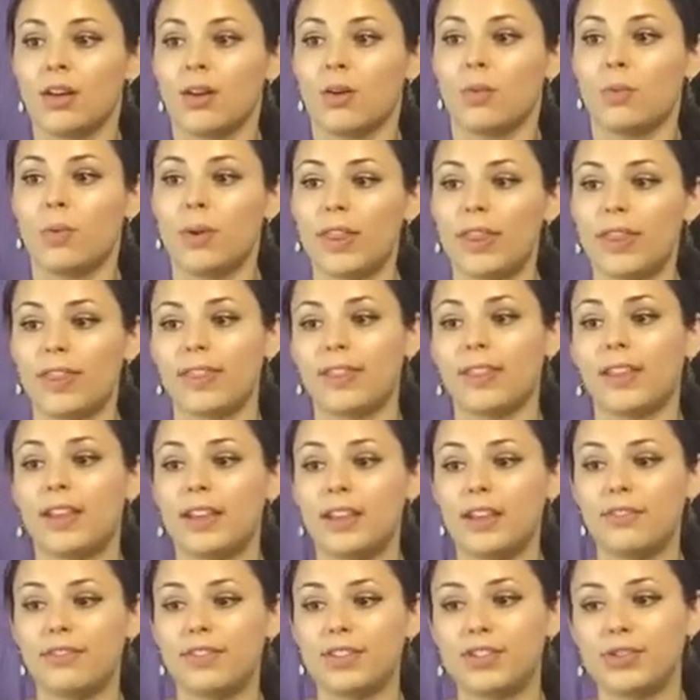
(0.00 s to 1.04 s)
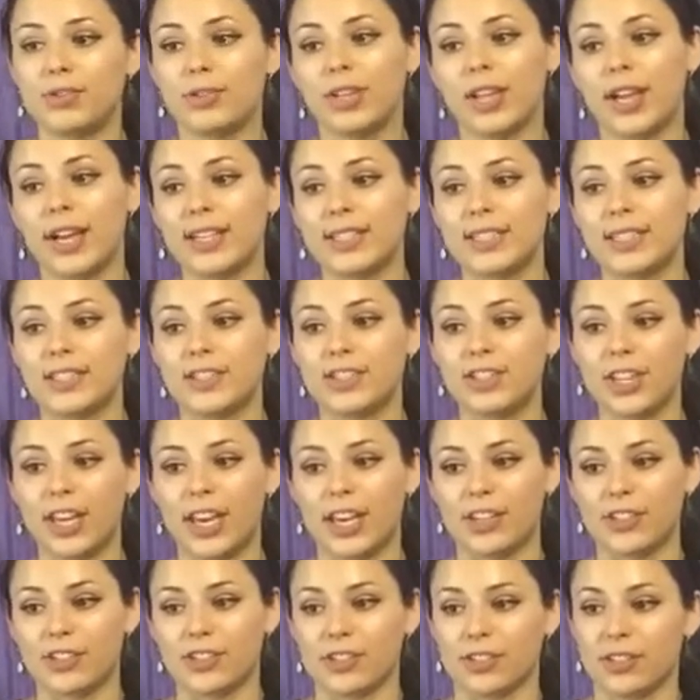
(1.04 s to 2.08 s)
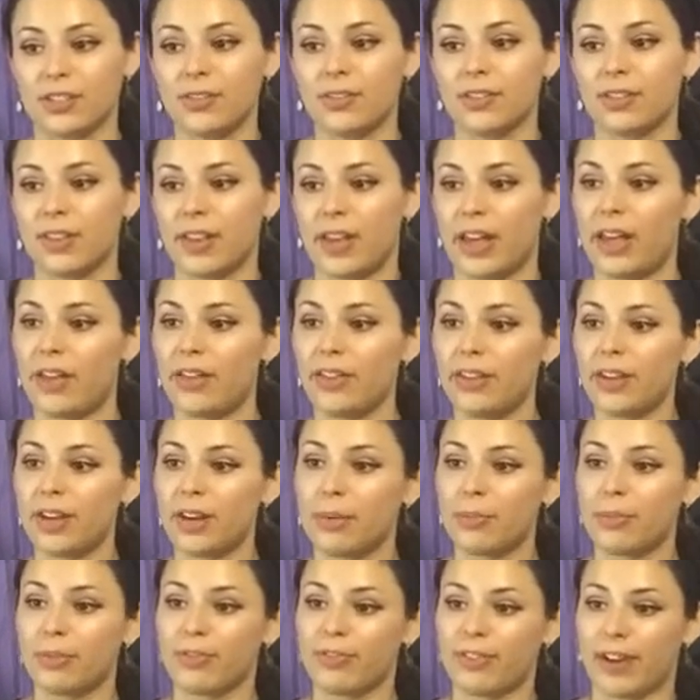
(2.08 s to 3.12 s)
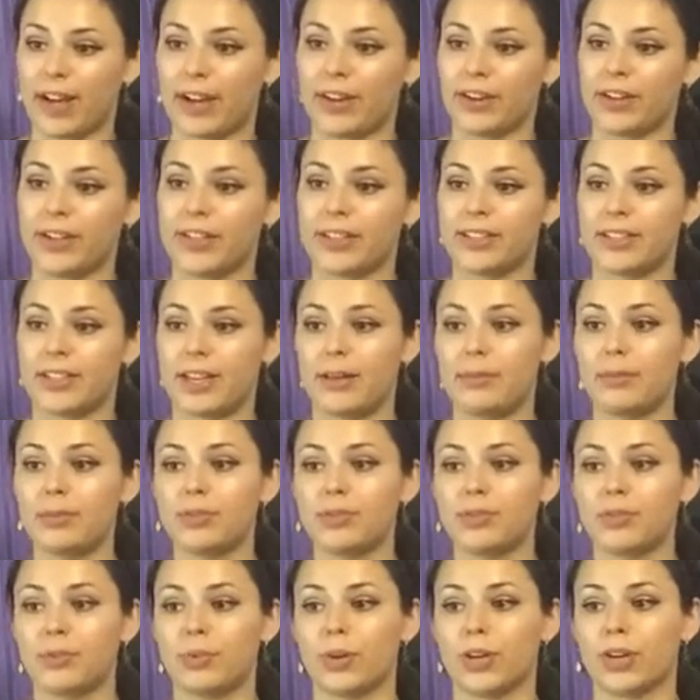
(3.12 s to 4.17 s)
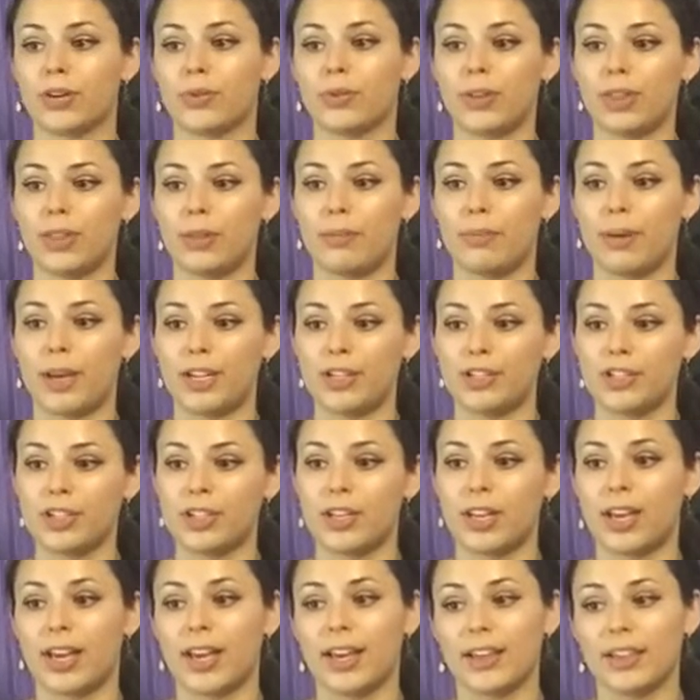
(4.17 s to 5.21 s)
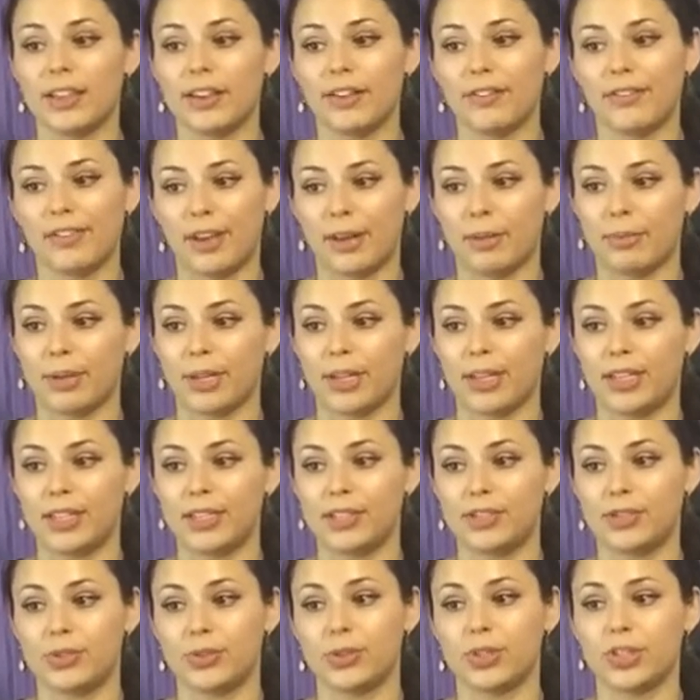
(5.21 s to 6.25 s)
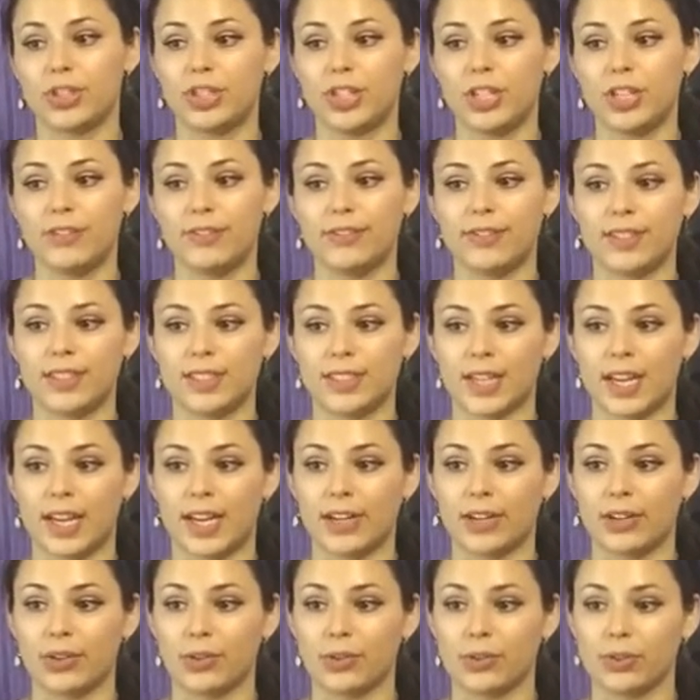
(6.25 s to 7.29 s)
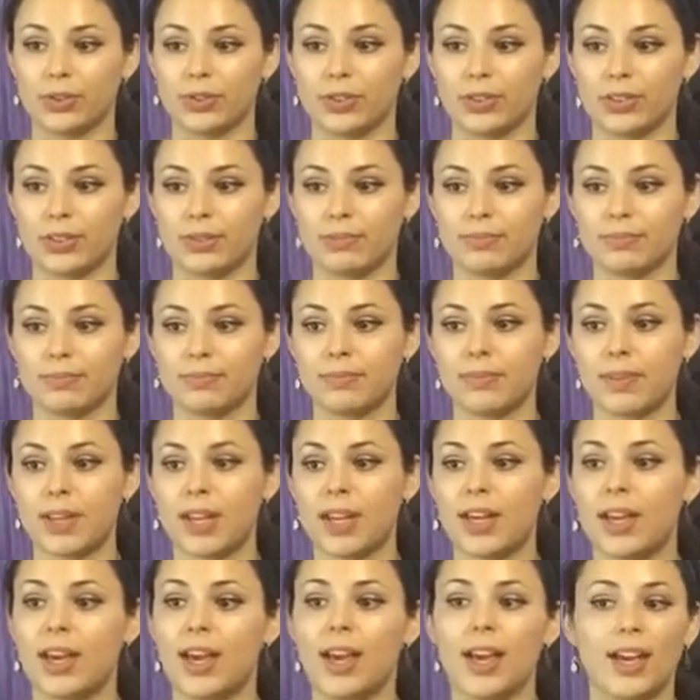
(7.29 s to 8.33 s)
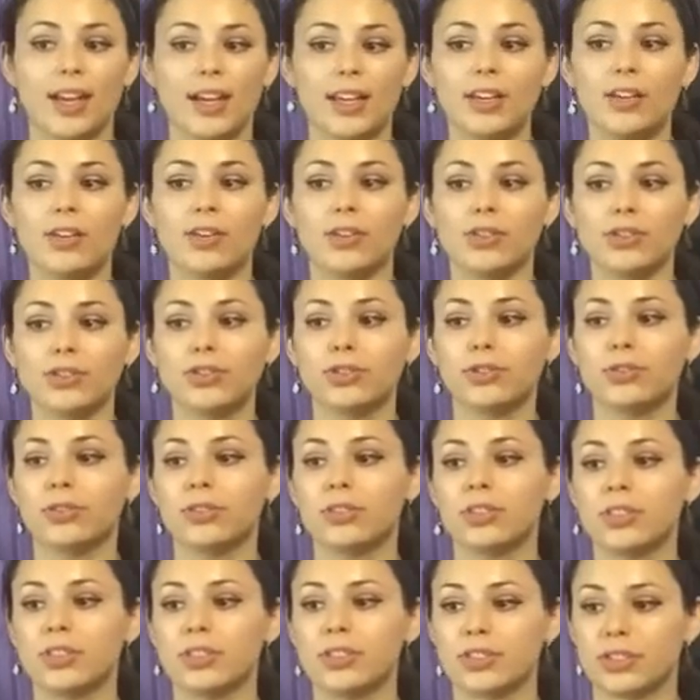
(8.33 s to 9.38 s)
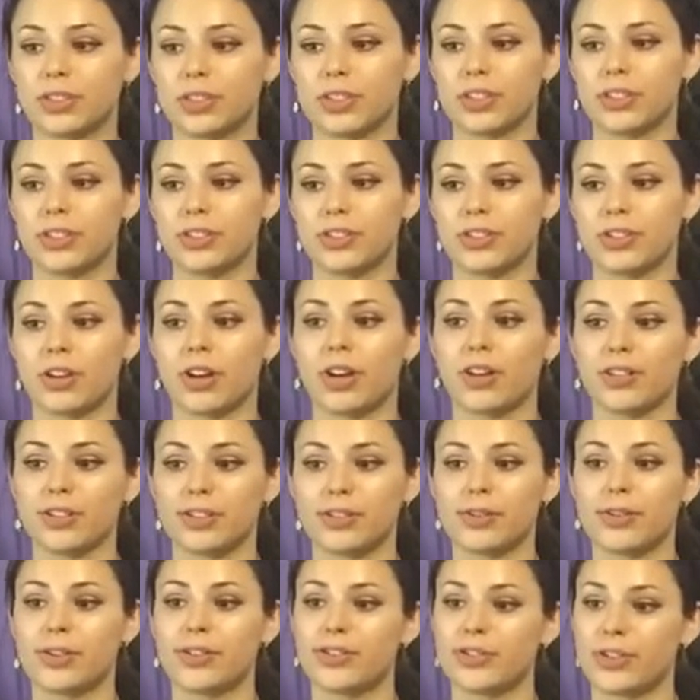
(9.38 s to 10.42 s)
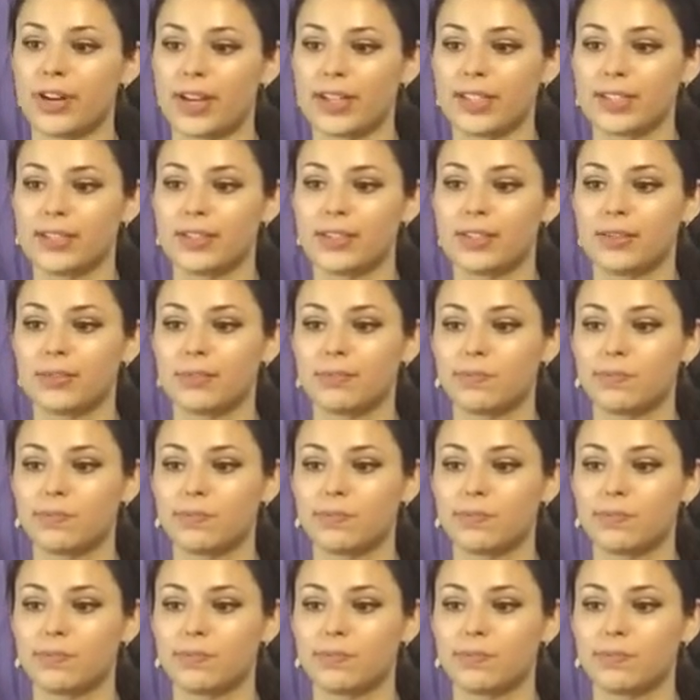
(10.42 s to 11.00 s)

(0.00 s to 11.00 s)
With individualized education, the healthcare provider is able to work with the patient and their family to achieve desired goals. Any cultural concerns are also addressed.